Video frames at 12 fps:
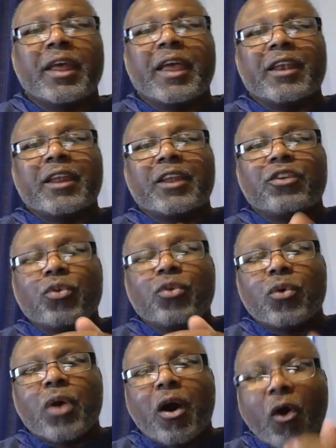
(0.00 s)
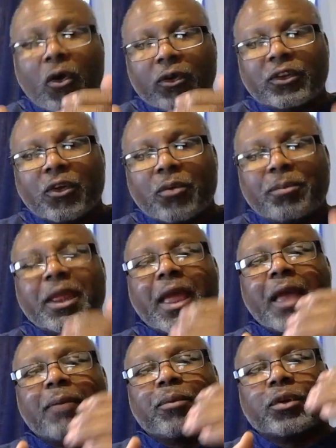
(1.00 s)
and then you'll also be
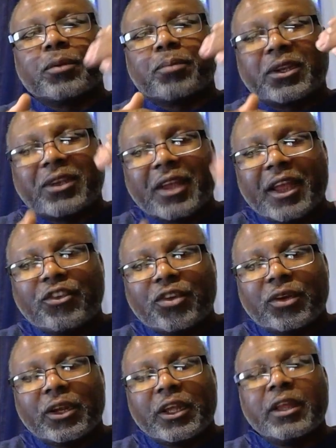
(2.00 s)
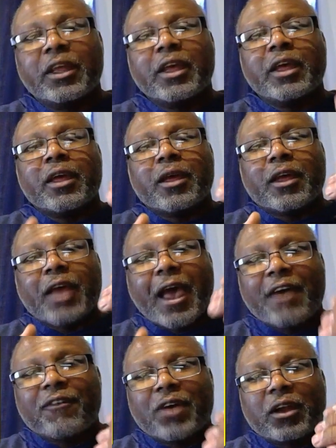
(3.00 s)
able to potentially
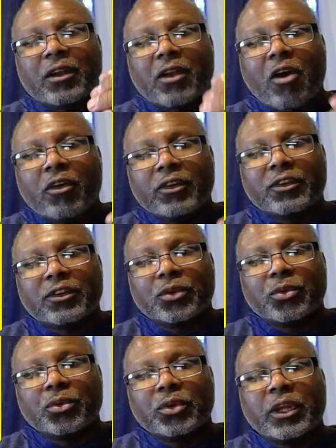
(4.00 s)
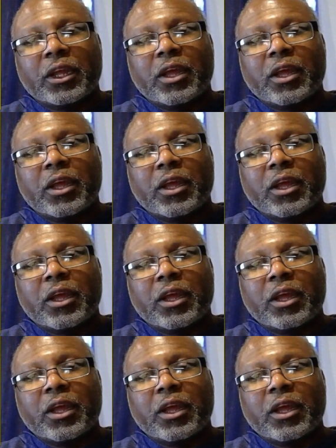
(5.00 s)
have a lawsuit